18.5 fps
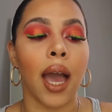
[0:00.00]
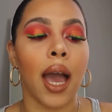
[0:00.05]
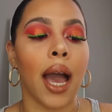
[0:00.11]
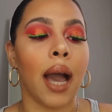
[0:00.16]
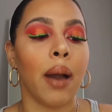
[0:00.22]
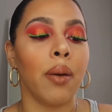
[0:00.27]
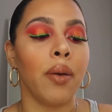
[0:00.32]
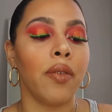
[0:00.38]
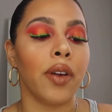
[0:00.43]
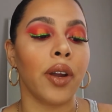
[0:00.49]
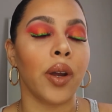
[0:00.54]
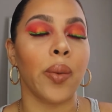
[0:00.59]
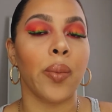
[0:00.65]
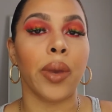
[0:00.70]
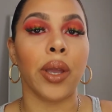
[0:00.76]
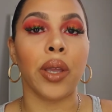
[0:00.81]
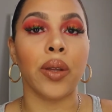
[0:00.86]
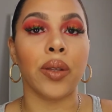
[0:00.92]
I would
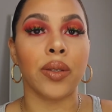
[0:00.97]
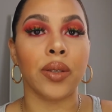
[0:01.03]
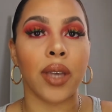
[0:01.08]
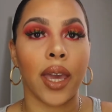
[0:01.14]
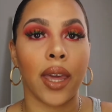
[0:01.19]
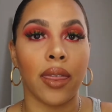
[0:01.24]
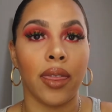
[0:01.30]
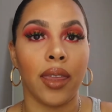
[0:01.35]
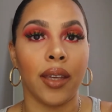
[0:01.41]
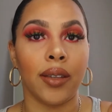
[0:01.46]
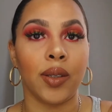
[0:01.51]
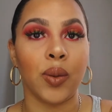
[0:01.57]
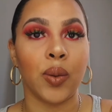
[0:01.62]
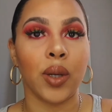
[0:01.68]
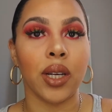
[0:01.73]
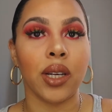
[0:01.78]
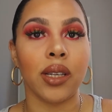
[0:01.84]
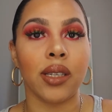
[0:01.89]
recommend you to get this
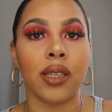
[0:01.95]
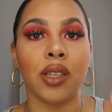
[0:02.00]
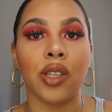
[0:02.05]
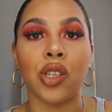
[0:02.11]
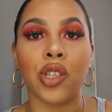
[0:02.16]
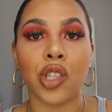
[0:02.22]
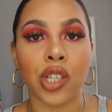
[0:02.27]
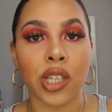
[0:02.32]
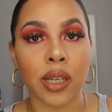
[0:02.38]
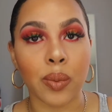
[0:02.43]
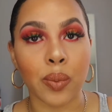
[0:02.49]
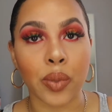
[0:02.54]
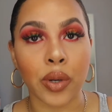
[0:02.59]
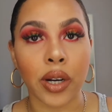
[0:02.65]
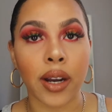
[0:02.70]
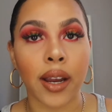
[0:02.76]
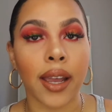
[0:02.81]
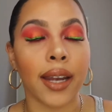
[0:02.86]
one because it's
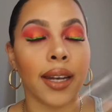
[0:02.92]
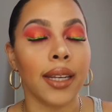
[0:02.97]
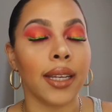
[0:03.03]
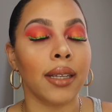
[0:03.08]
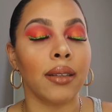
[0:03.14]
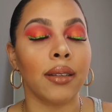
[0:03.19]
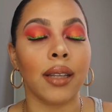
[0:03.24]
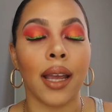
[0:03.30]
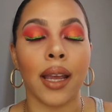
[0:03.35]
cheaper, and